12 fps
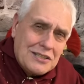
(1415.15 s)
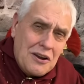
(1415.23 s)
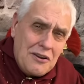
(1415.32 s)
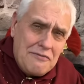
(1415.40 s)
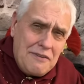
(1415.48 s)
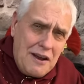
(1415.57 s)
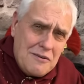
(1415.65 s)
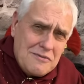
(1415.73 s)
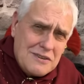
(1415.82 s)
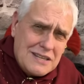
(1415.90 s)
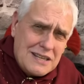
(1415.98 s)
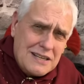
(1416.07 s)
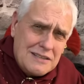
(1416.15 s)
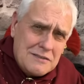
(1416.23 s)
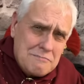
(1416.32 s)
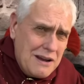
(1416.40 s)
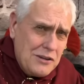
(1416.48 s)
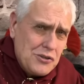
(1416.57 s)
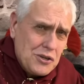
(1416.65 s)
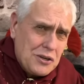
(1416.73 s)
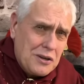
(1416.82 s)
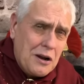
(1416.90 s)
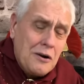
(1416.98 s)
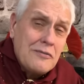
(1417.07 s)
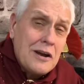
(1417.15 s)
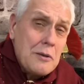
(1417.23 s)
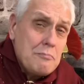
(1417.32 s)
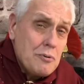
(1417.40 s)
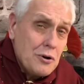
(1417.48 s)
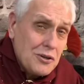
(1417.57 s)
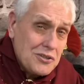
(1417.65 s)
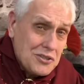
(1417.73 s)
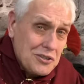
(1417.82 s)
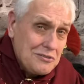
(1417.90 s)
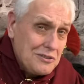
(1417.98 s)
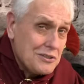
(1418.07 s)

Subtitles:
I found mention of a person,